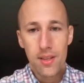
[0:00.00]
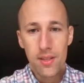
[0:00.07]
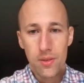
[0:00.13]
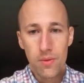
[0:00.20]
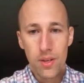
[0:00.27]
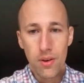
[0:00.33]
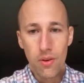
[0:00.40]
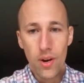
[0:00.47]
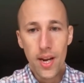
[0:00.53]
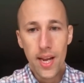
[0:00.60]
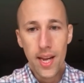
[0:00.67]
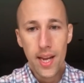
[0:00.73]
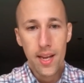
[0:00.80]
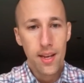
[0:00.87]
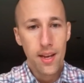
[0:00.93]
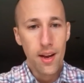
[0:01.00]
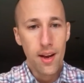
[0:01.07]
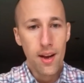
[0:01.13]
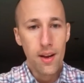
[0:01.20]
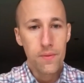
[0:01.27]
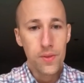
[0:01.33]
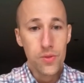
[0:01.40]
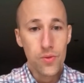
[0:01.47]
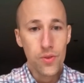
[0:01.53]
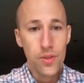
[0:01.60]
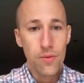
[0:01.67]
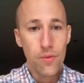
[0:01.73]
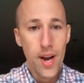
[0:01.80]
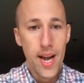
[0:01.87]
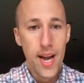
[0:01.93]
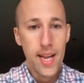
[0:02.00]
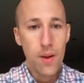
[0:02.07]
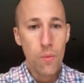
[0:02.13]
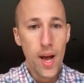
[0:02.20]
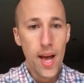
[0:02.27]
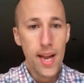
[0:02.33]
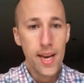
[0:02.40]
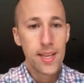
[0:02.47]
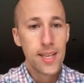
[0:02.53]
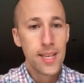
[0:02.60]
to a degree if it's really rainy and wet,